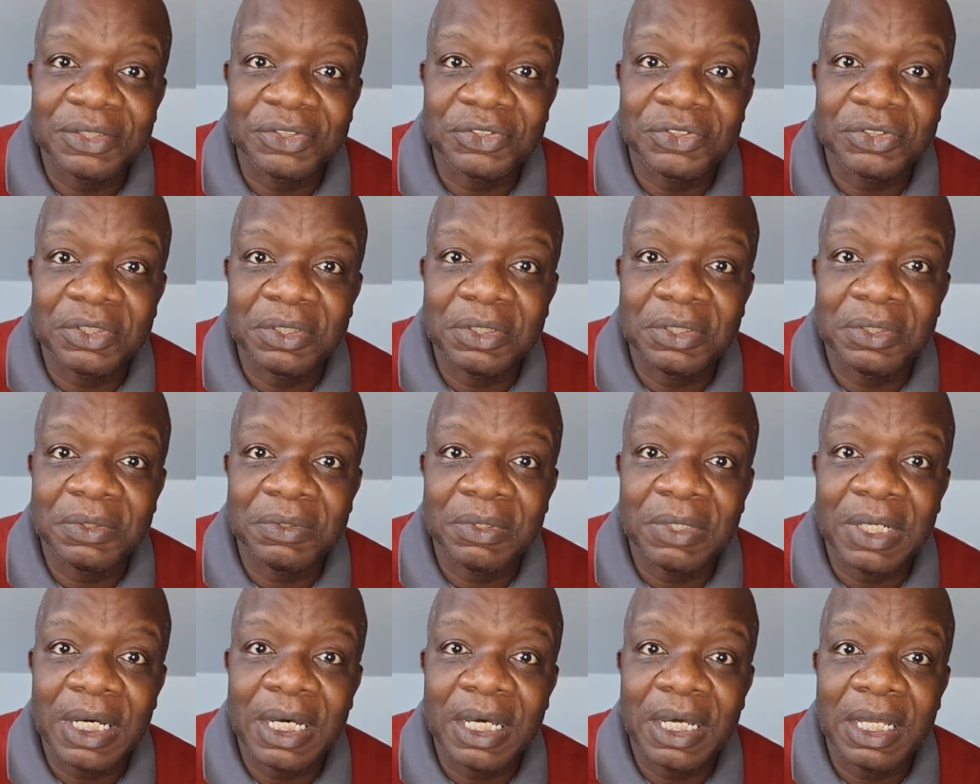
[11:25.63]
So
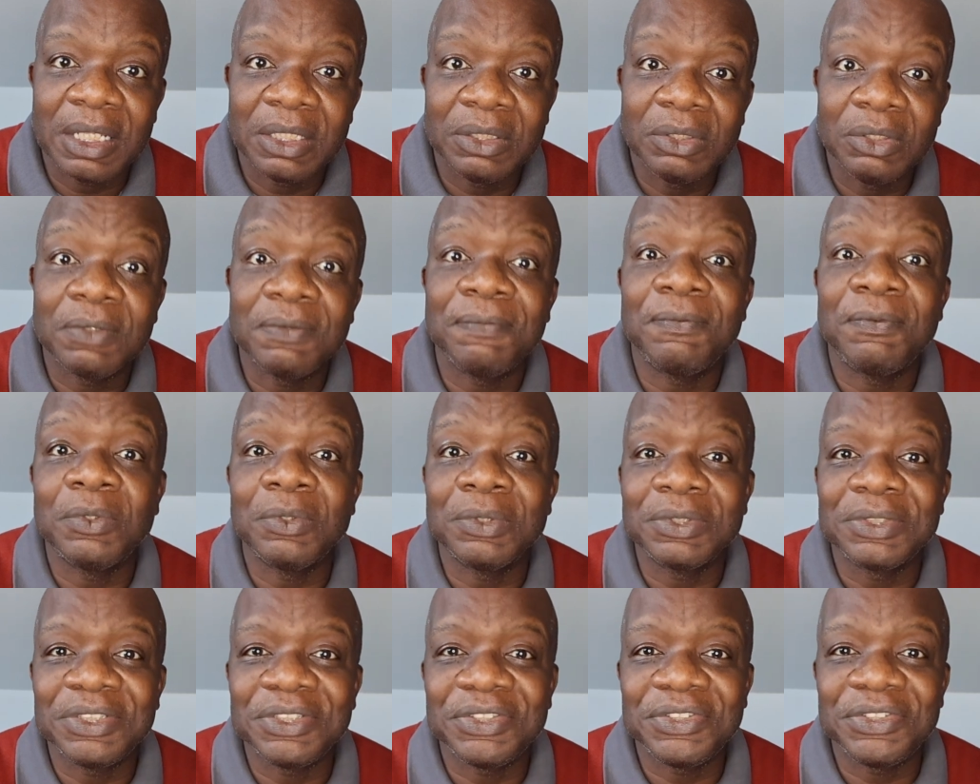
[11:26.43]
look
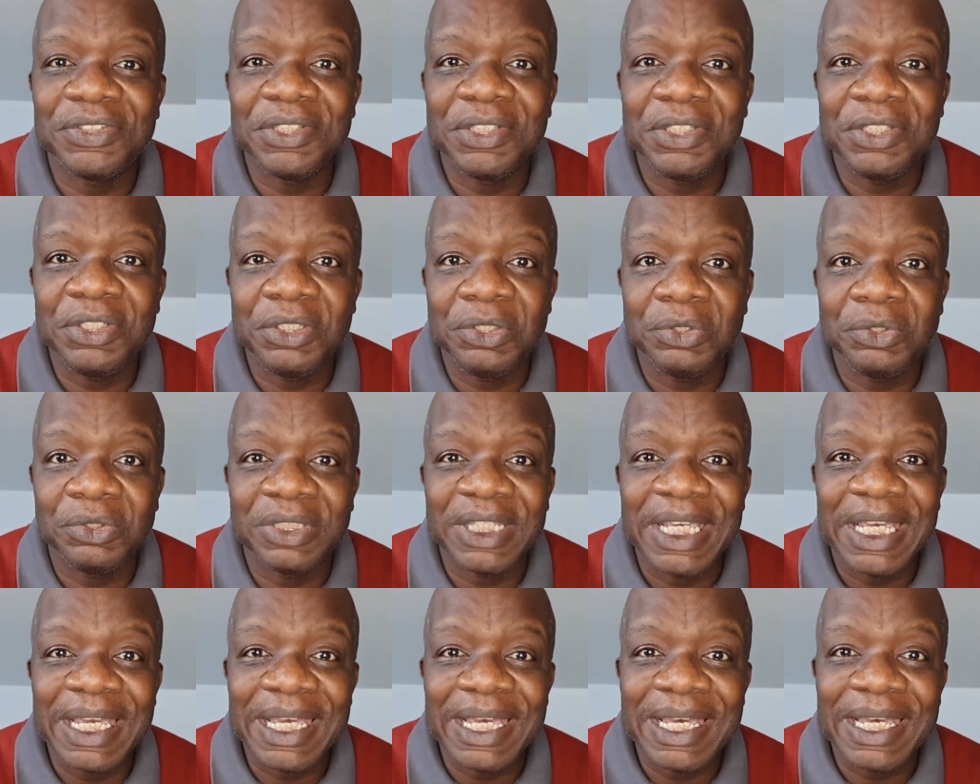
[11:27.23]
forward to seeing you
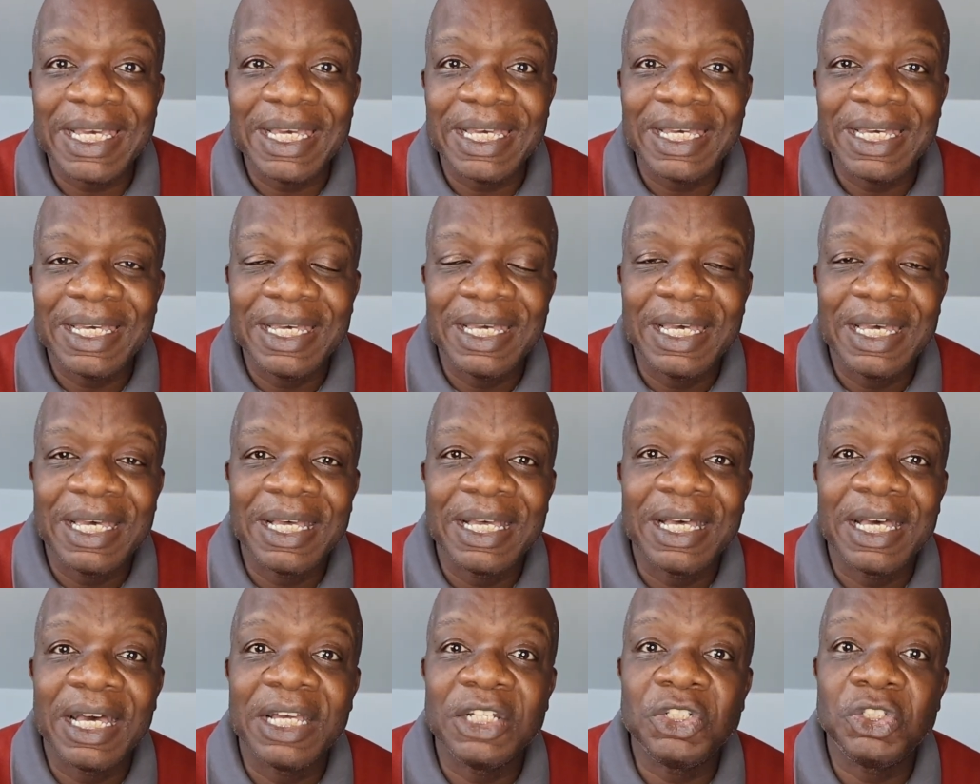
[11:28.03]
there,
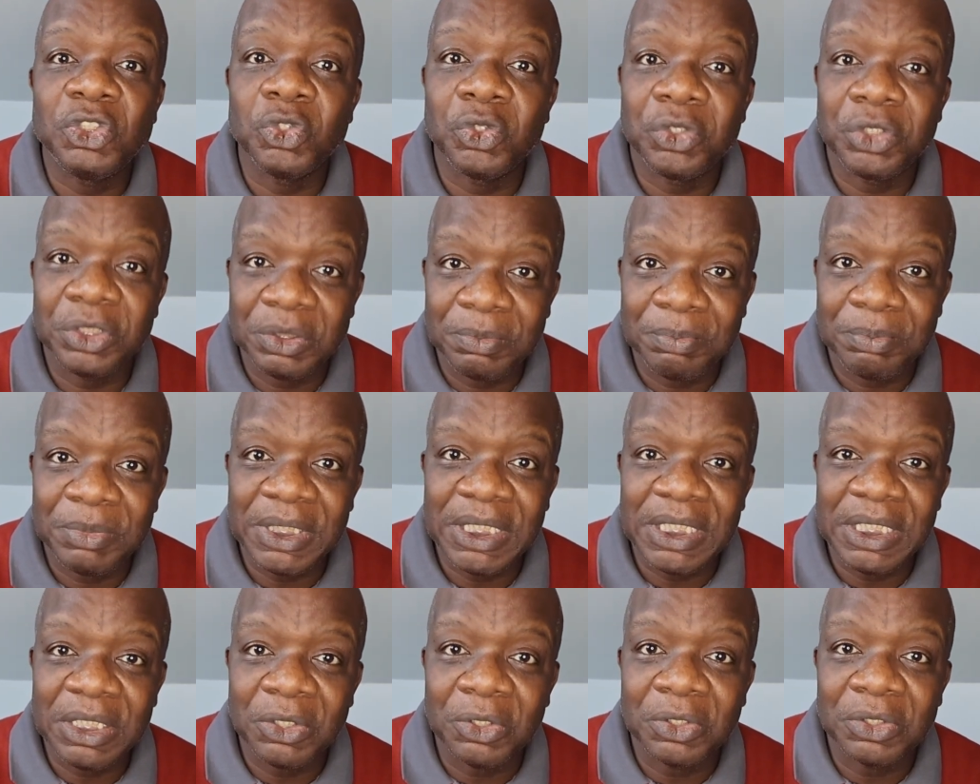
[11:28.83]
joining
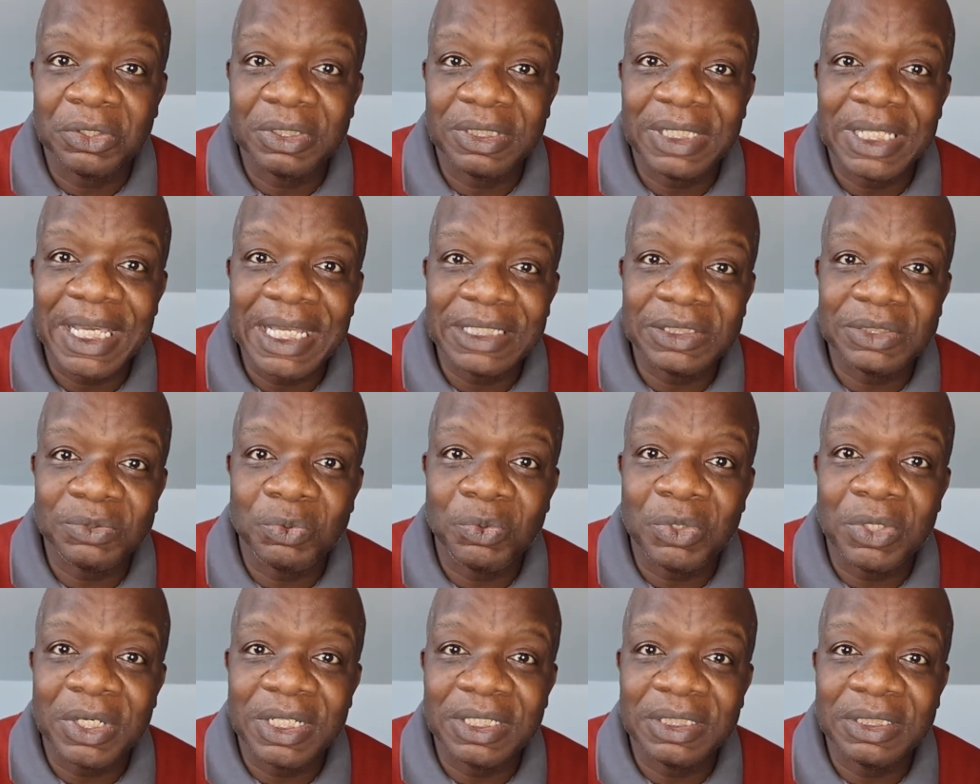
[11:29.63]
me on that
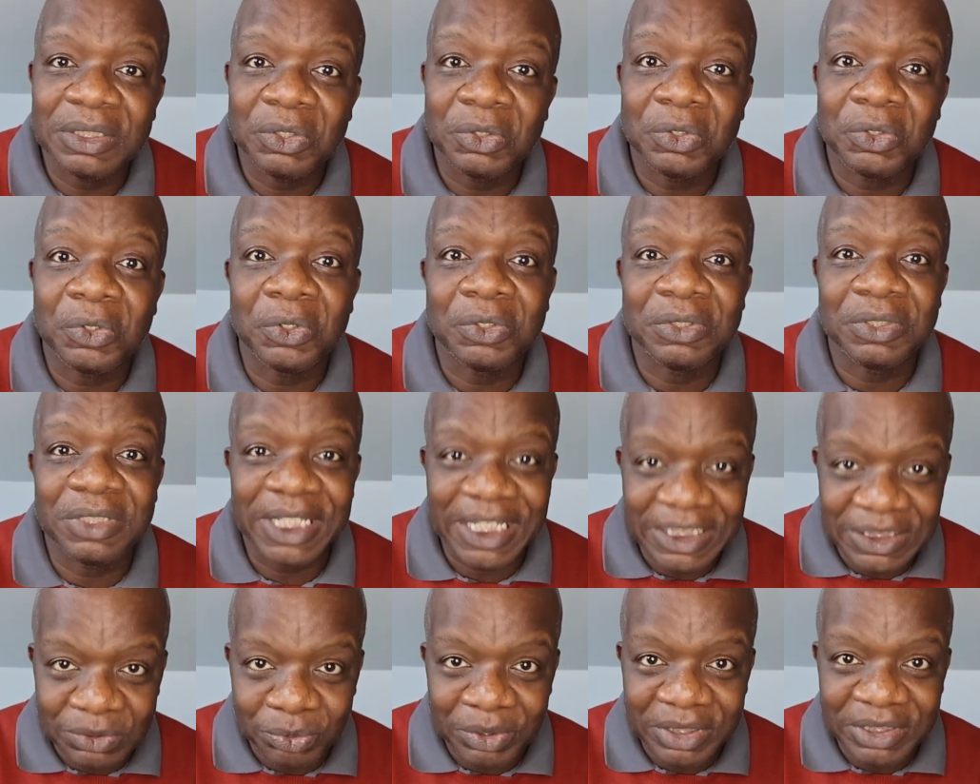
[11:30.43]
one on
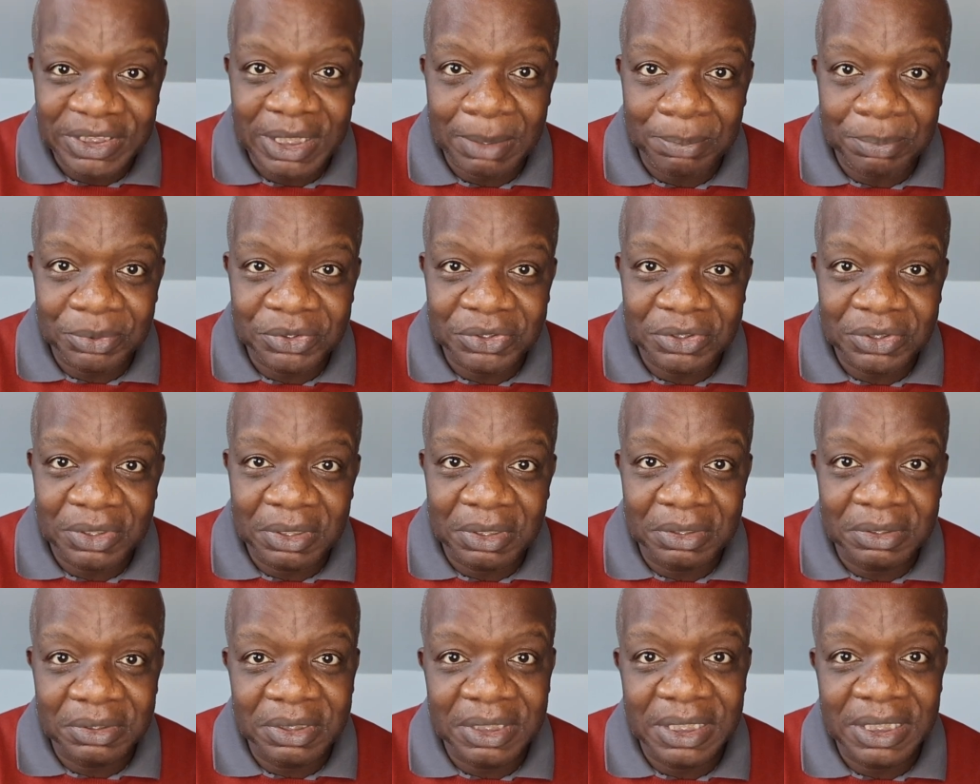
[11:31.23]
next week's
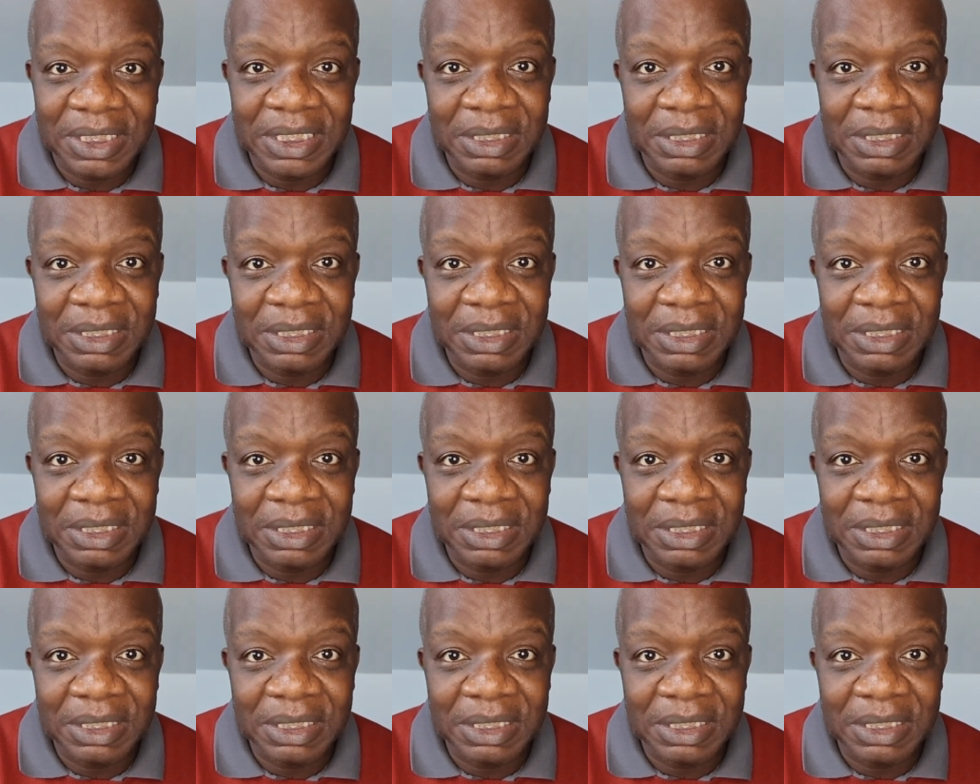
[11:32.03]
episode.